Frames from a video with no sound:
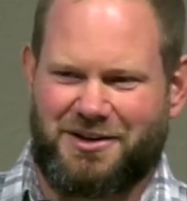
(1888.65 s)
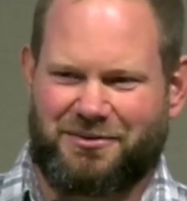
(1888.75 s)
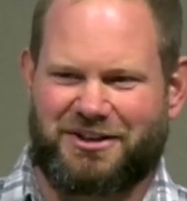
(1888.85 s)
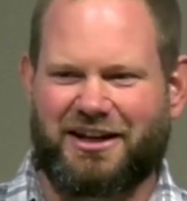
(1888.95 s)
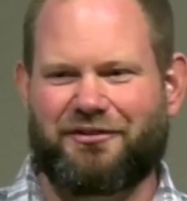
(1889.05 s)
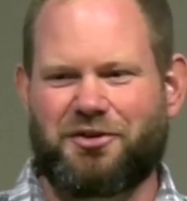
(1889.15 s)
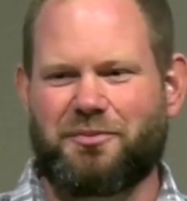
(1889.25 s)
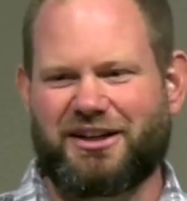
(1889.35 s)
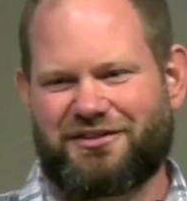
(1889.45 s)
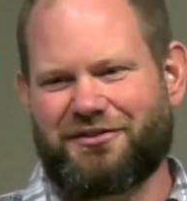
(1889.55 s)
would take a few
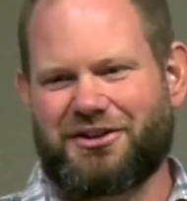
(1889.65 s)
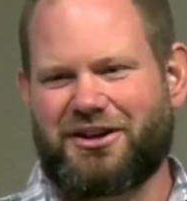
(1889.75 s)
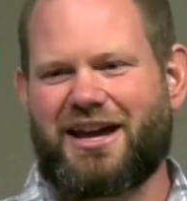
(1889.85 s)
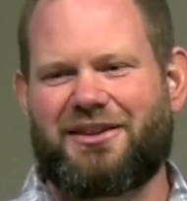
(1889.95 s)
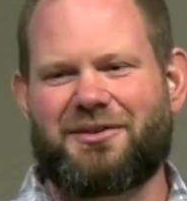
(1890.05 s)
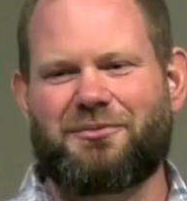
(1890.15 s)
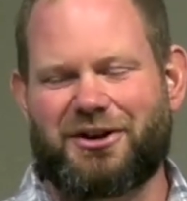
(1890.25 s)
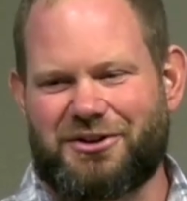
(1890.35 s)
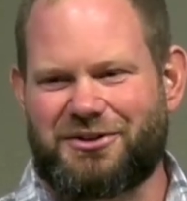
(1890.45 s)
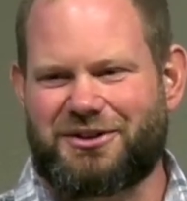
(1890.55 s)
minutes of your day, then
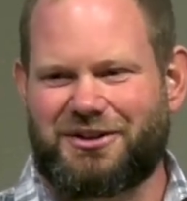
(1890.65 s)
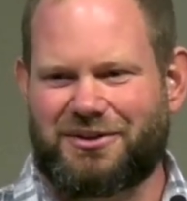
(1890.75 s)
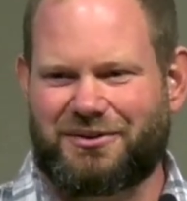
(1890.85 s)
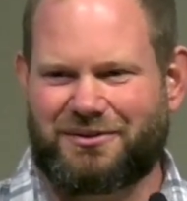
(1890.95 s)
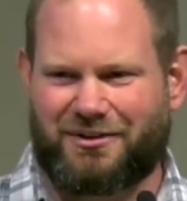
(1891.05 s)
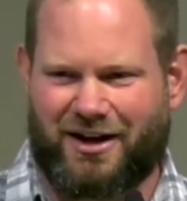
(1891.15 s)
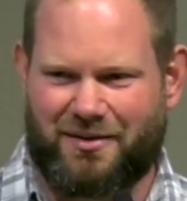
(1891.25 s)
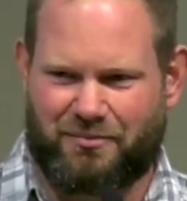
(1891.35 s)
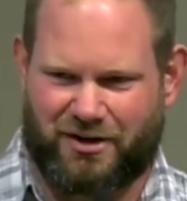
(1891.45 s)
what are you to do, right?